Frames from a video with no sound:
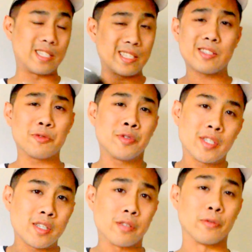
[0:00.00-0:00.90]
This isn't
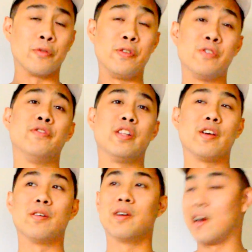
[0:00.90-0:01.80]
really a review
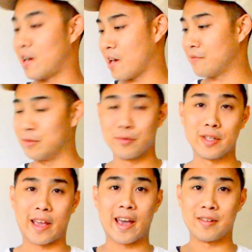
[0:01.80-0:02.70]
video. I haven't
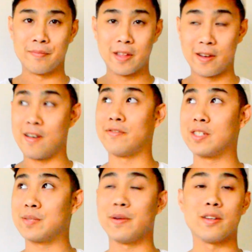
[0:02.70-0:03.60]
really had enough
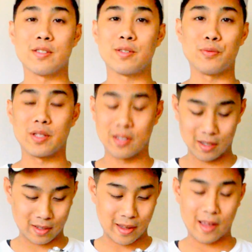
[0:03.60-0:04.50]
experience with
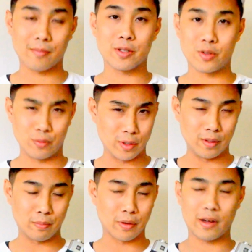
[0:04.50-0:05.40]
this camera to really
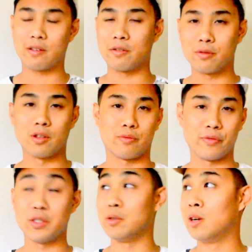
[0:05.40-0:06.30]
put out a full-on
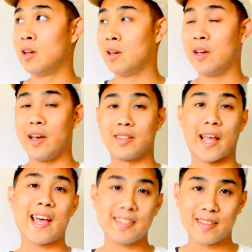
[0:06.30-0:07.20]
review. And to
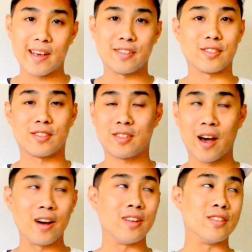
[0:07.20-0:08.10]
add to that, there's
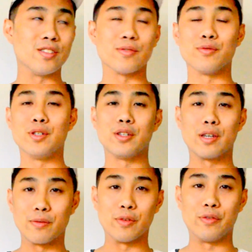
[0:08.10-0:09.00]
tons of really
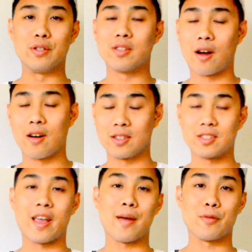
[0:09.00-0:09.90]
good reviews on this
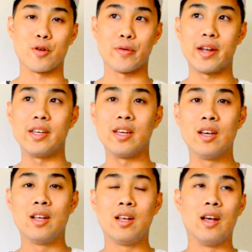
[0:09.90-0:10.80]
camera already.
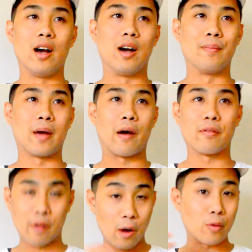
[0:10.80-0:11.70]

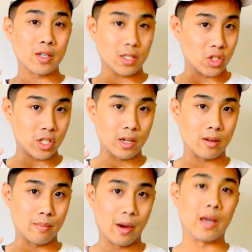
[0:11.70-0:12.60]
However, I wanted to
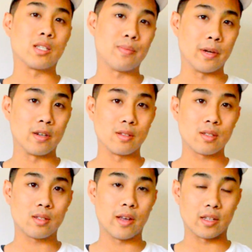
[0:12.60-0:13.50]
share my
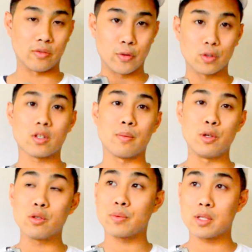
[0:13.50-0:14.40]
experience as a first-time
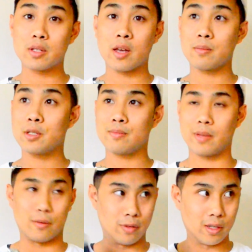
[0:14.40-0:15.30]
user with this camera,
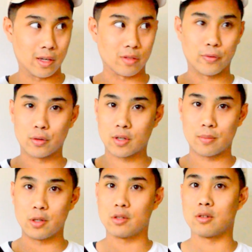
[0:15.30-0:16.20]
and really as a
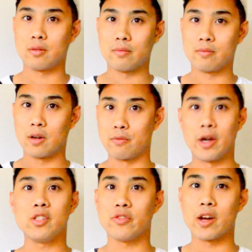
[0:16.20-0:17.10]
first-time user of
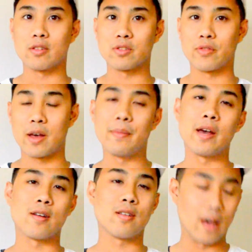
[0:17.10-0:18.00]
rangefinders for that
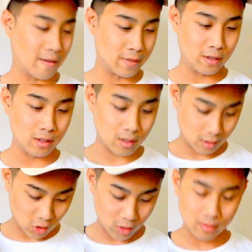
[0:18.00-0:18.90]
matter. I've been used
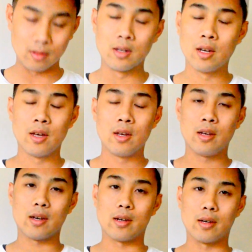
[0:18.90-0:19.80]
to shooting
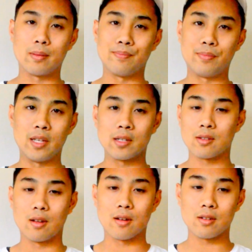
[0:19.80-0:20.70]

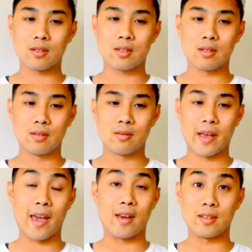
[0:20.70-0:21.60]
DSLRs
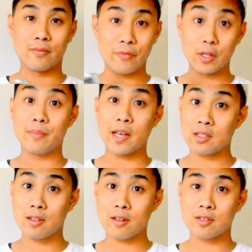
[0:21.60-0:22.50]
and film
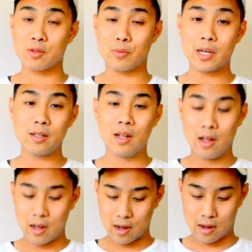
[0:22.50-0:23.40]
SLRs as well.
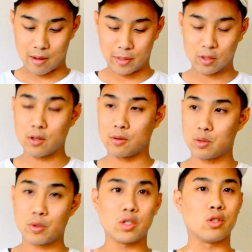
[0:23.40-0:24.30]
And so
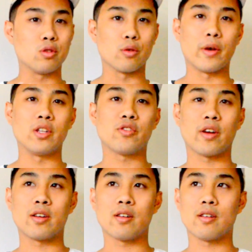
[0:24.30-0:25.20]
switching to a
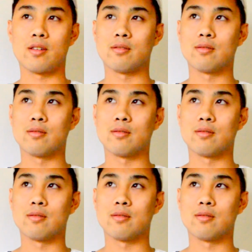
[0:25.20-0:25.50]
rangefinder, and